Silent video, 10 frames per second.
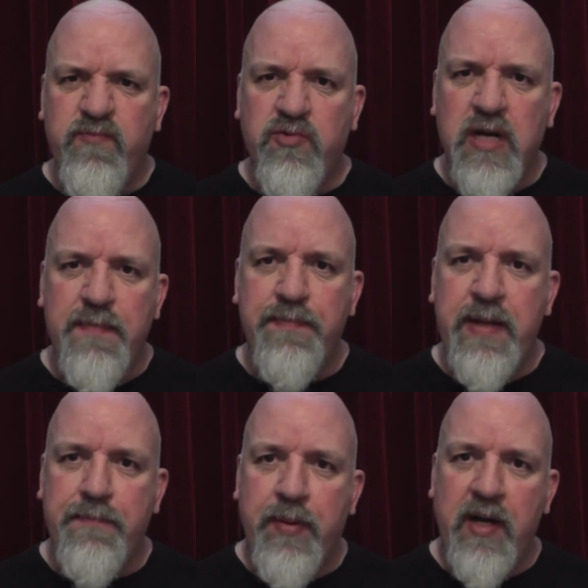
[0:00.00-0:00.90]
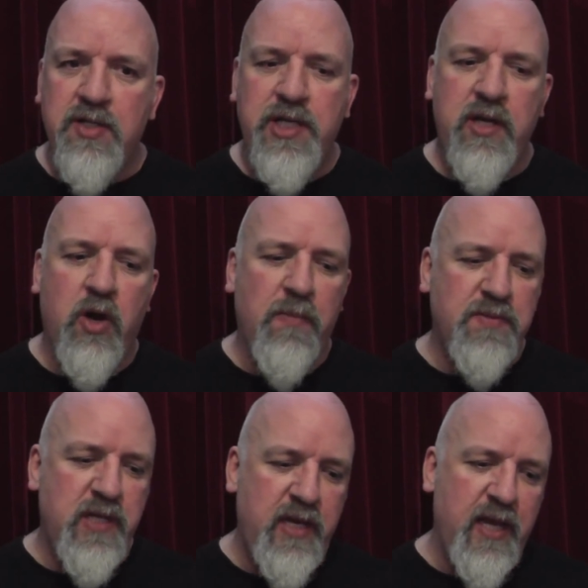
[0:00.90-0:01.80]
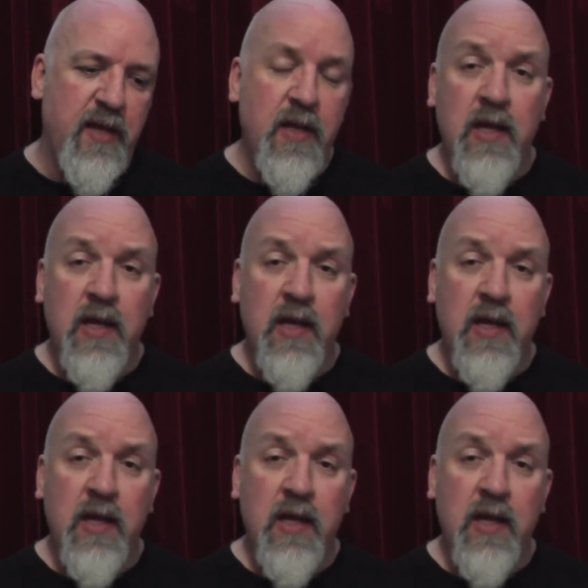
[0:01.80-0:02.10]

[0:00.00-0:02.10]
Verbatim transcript: great big punching hops in there.